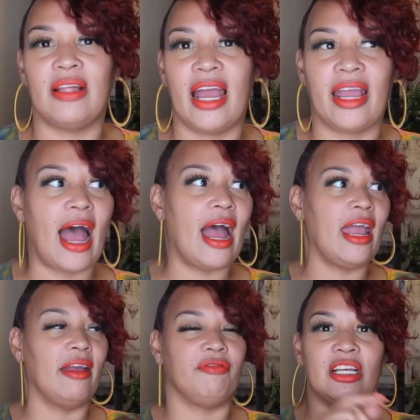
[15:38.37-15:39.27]
Like,
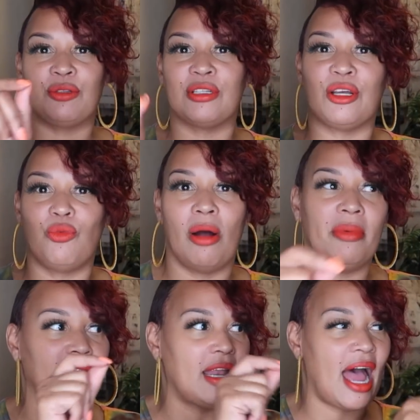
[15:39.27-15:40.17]
if this was a
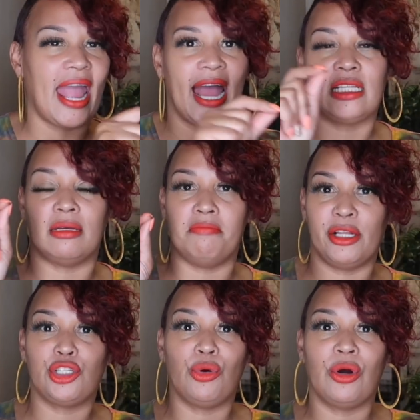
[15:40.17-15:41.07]
woman that I had to
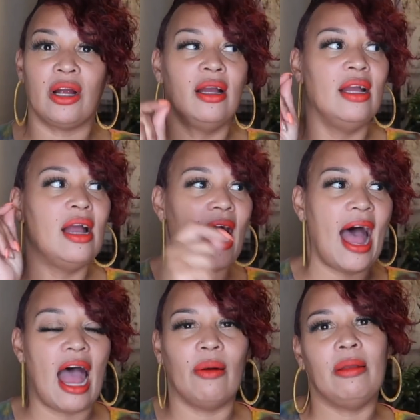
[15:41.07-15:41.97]
mentor,
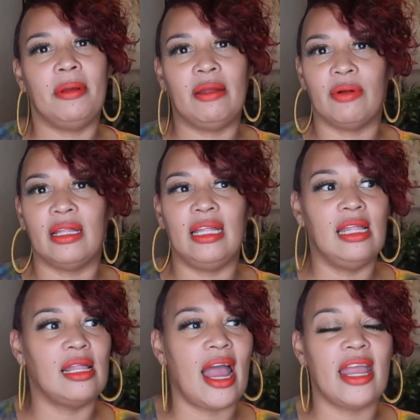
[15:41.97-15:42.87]
I would be really
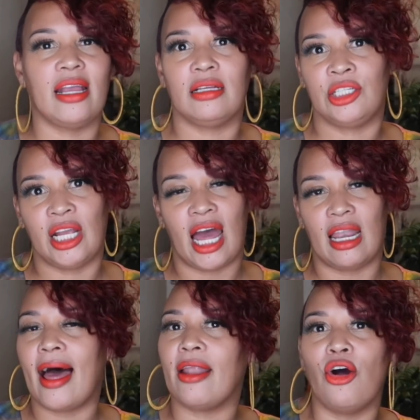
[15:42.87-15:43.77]
like, she got a
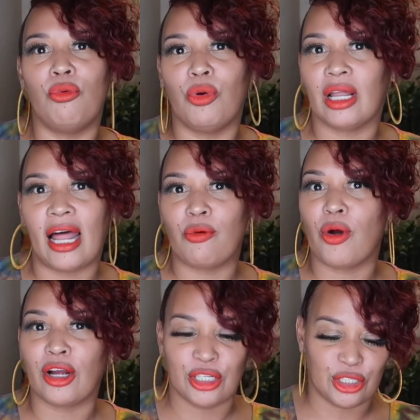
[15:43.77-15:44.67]
lot of homework, a lot of
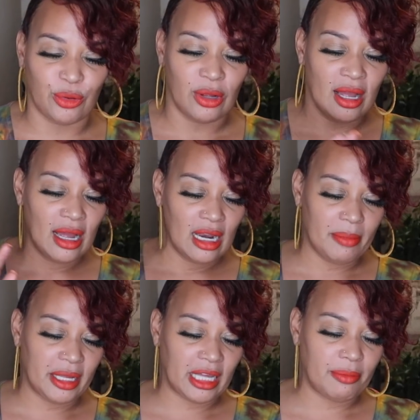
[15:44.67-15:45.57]
work to do. Let
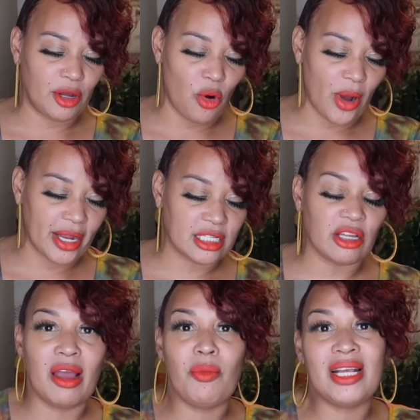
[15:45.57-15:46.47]
me keep going. So
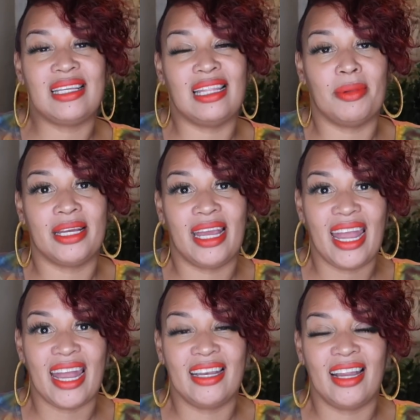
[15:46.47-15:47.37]
then we see them
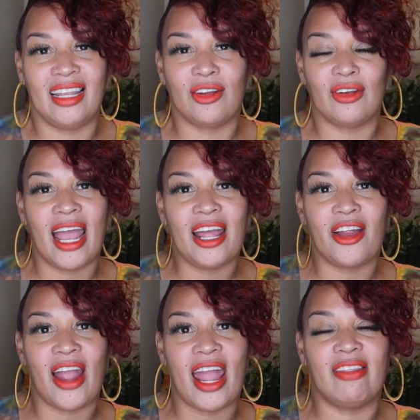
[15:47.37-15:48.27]
again a little later
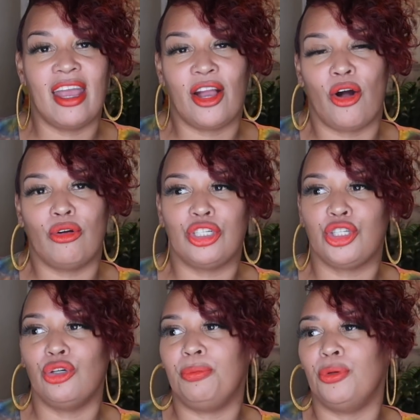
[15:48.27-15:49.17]
and they go to
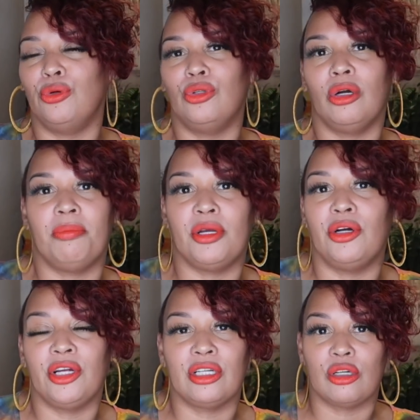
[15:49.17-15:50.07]
shoot pool or
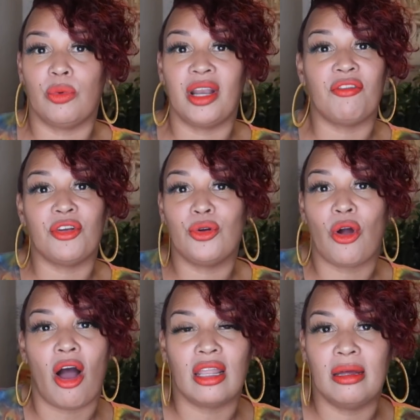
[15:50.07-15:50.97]
billiards or whatever you
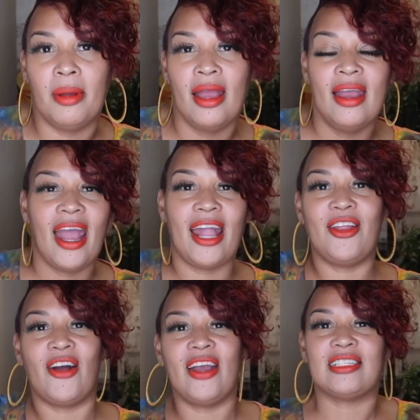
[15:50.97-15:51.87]
call them. And you
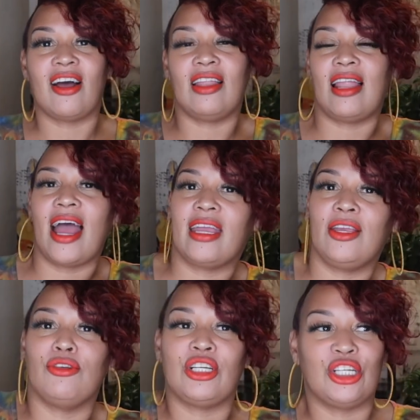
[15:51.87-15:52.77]
know, he's all like,
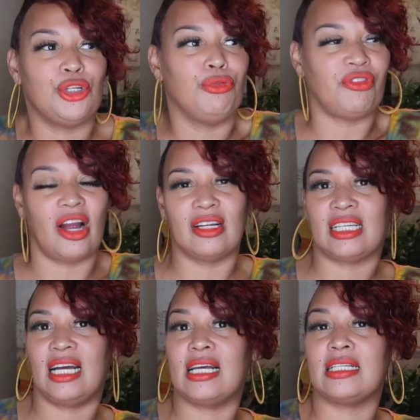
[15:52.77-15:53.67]
you should shoot first
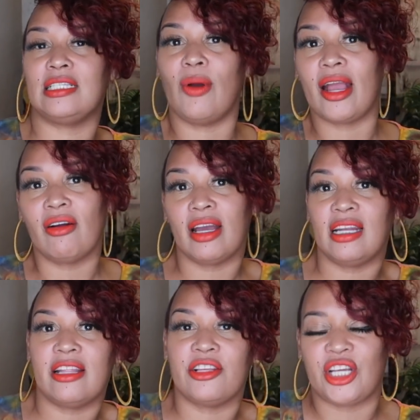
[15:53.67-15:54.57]
cause you ain't gonna get
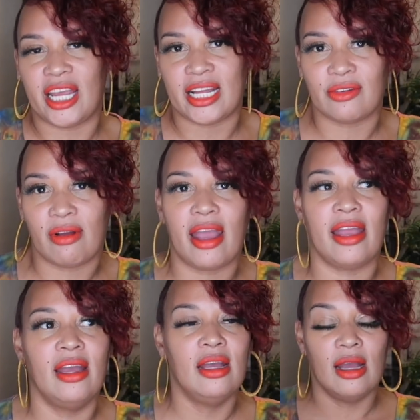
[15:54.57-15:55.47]
another chance,
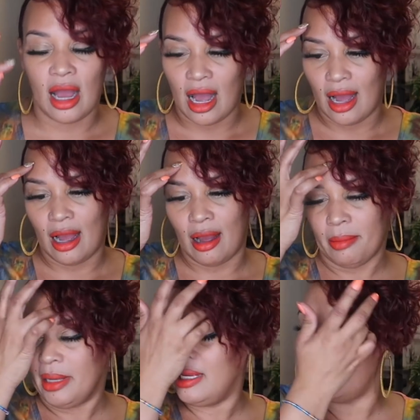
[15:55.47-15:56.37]
okay?
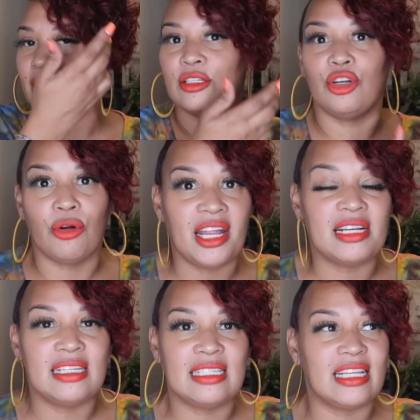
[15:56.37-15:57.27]
He ain't as great
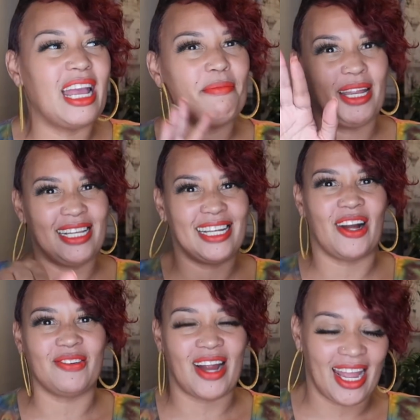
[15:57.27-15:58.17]
as he said, but he did
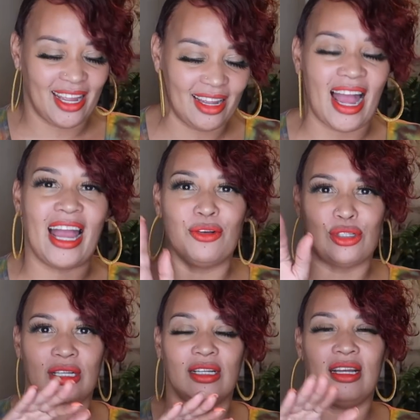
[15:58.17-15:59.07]
all right. I used
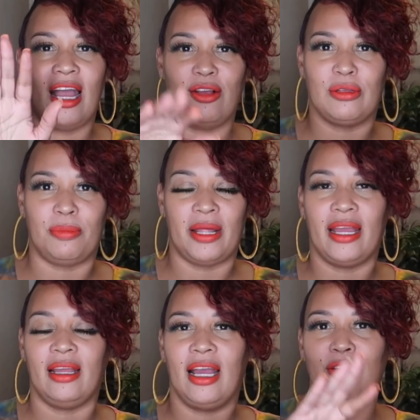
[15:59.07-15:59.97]
to
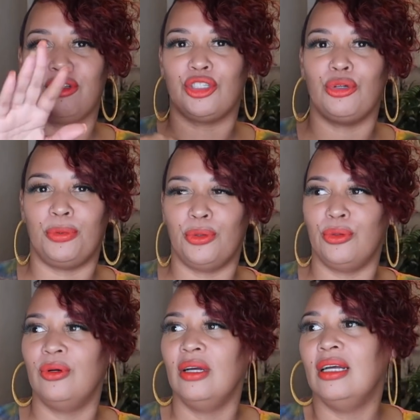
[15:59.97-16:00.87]
shoot
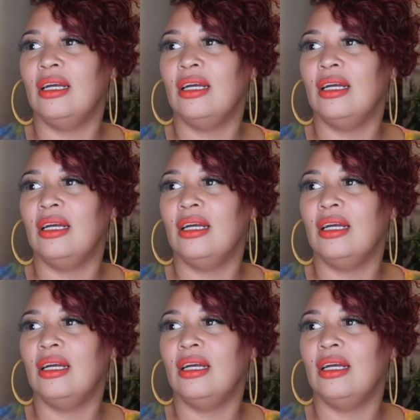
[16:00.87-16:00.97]
pool.